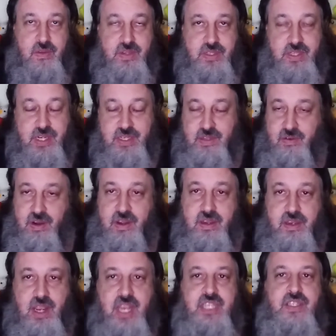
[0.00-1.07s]
of Six. They're a
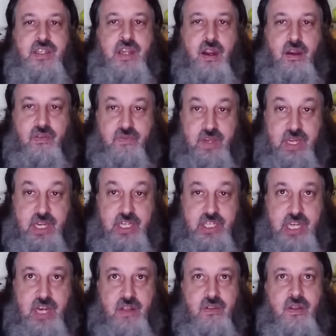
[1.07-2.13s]
nice RVing
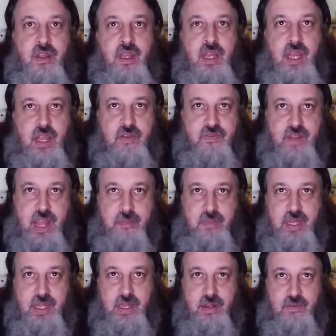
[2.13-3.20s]
channel, a
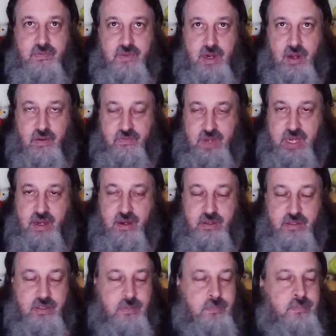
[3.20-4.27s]
family of
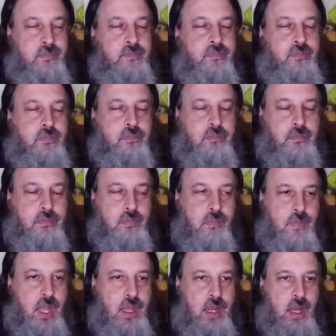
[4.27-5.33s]
RVers.
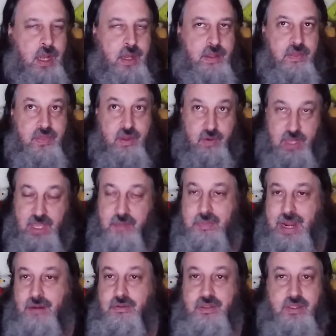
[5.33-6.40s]
They're in the
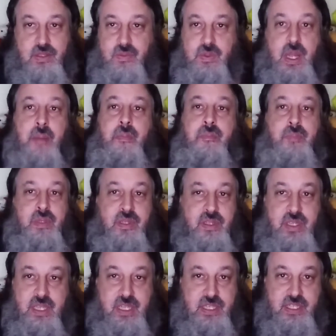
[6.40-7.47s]
mountains.
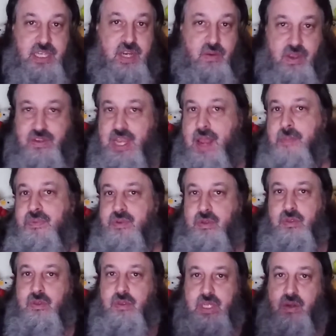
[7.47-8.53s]
The scenery is
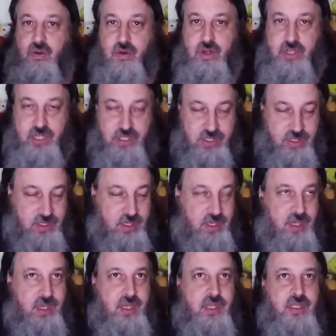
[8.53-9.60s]
absolutely gorgeous.
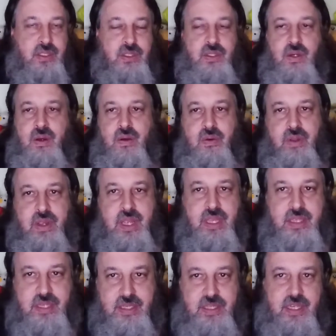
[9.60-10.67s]
So you
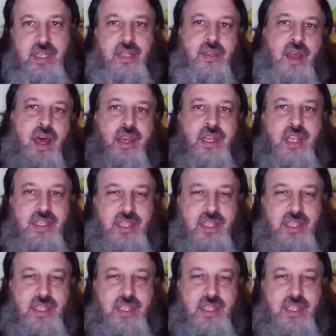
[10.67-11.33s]
get to see a lot of.